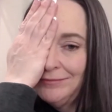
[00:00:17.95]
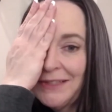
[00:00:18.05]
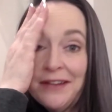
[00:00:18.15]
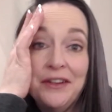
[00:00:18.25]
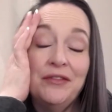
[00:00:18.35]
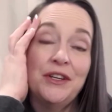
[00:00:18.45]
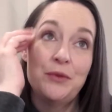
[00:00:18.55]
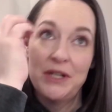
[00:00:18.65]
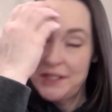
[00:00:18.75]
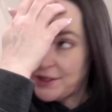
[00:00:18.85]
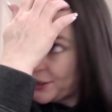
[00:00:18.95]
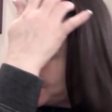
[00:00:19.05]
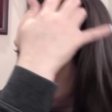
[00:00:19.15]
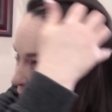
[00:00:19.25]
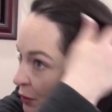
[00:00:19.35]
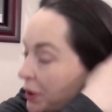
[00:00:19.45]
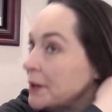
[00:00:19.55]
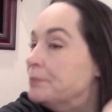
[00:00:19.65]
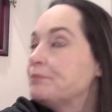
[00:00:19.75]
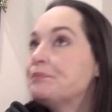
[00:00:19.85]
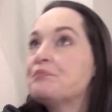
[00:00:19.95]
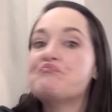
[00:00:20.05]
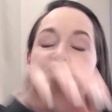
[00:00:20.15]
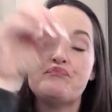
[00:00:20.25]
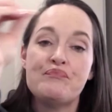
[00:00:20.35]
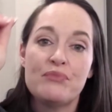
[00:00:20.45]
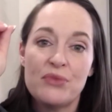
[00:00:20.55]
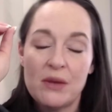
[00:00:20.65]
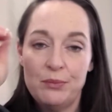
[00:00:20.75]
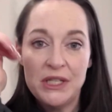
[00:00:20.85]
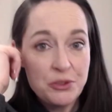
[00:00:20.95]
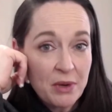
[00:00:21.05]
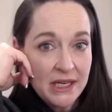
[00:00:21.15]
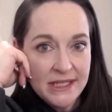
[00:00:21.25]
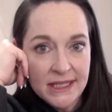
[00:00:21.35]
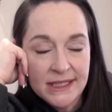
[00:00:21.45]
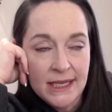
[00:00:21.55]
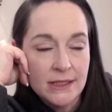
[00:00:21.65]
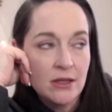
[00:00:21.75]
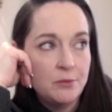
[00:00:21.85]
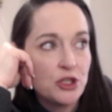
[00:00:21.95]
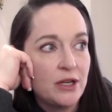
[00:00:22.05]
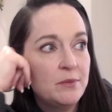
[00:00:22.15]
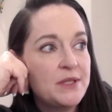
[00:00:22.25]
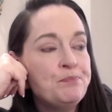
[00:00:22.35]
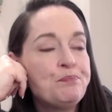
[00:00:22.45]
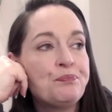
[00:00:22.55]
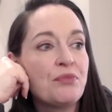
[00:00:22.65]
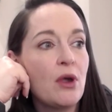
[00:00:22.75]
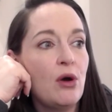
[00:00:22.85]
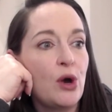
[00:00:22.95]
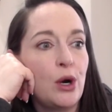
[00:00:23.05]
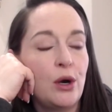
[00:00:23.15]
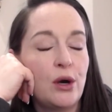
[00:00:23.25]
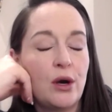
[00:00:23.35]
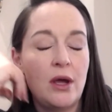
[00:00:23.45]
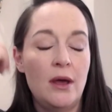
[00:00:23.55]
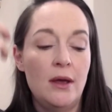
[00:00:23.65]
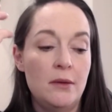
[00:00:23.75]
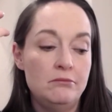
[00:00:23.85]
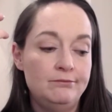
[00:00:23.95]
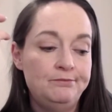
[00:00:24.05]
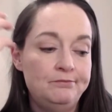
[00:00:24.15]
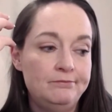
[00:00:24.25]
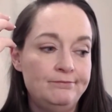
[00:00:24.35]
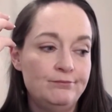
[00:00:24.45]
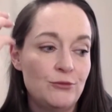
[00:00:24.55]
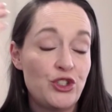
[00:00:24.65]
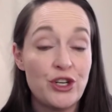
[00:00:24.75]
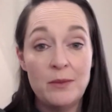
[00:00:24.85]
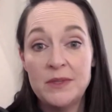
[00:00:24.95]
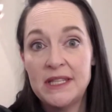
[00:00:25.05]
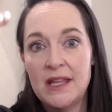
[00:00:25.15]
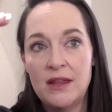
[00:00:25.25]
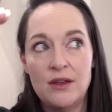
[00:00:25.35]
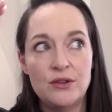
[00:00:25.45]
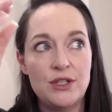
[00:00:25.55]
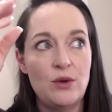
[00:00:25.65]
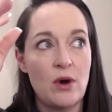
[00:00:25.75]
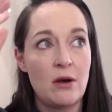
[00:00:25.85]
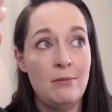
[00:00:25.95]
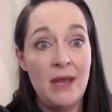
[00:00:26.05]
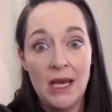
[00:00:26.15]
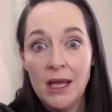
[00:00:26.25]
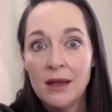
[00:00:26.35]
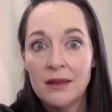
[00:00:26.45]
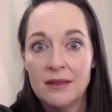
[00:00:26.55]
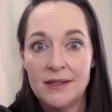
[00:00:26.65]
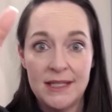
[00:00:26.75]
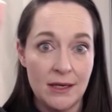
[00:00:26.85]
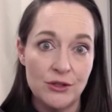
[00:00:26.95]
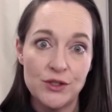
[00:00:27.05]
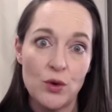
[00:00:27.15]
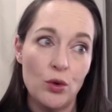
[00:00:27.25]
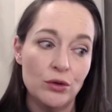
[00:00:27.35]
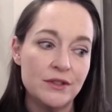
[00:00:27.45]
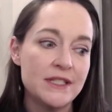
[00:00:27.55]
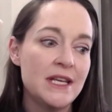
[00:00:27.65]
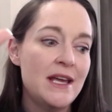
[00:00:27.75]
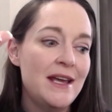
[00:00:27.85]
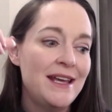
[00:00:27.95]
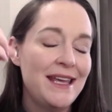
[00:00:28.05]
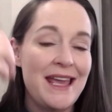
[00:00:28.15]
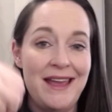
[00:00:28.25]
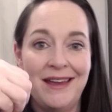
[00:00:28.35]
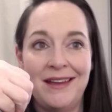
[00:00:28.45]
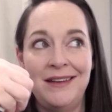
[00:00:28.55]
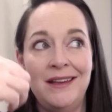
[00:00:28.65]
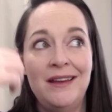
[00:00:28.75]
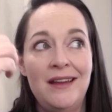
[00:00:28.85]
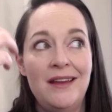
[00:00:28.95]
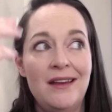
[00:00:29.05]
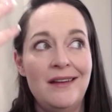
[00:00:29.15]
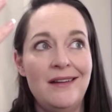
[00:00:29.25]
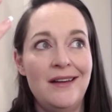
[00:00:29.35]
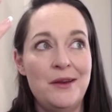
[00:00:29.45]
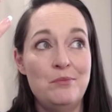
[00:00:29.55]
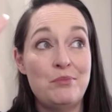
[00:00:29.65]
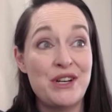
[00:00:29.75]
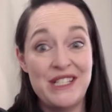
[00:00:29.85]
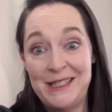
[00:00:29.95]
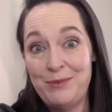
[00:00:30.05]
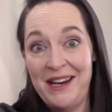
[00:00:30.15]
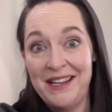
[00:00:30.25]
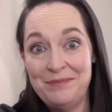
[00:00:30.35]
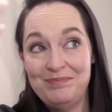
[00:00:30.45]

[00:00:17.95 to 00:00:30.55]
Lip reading: don't even know where to start. Okay, Beachbody Success Club trips are trips that those who are meeting sales goals can participate in.